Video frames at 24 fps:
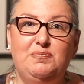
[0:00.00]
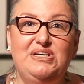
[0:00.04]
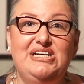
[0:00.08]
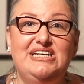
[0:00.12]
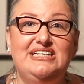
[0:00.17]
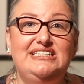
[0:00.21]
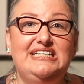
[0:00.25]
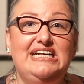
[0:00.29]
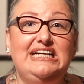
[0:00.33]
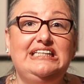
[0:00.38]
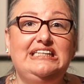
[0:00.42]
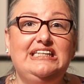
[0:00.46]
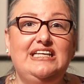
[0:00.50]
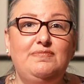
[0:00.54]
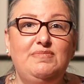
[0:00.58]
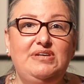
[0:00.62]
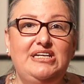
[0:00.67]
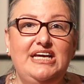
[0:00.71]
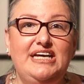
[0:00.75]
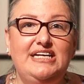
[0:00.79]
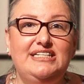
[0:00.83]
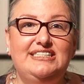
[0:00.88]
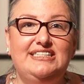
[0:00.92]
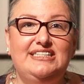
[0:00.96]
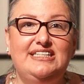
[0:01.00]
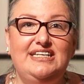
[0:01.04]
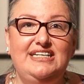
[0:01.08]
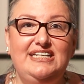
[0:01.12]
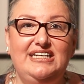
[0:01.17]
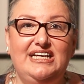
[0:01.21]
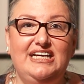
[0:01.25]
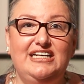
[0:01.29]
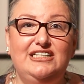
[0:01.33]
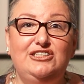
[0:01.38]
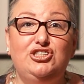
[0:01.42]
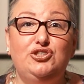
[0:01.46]
because it eliminates the
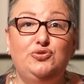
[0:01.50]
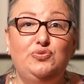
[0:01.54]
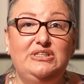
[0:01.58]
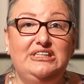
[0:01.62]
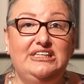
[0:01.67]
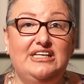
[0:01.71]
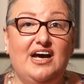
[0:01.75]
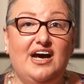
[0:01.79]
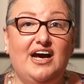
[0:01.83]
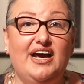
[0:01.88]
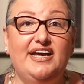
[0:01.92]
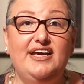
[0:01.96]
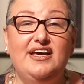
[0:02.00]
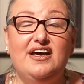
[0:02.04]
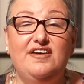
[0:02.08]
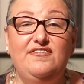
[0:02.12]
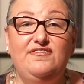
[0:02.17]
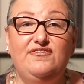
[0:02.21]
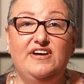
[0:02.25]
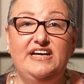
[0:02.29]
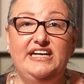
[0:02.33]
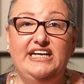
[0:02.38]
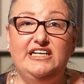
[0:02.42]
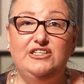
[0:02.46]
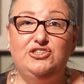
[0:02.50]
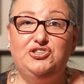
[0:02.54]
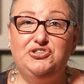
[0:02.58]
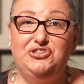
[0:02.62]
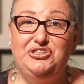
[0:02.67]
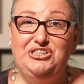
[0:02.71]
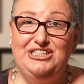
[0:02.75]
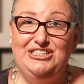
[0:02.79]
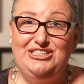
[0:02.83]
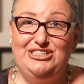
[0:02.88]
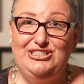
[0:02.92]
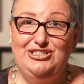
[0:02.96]
need to rely on
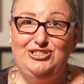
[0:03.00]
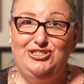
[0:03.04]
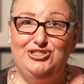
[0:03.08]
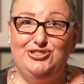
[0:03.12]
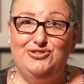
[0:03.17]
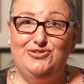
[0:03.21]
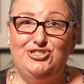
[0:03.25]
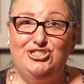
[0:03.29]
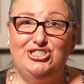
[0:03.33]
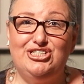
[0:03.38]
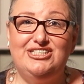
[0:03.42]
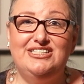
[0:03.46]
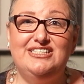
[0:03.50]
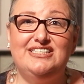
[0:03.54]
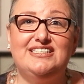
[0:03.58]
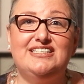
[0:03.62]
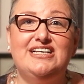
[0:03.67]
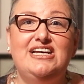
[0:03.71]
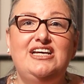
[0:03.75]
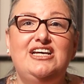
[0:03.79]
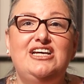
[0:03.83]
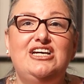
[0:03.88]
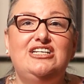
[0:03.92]
financial institutions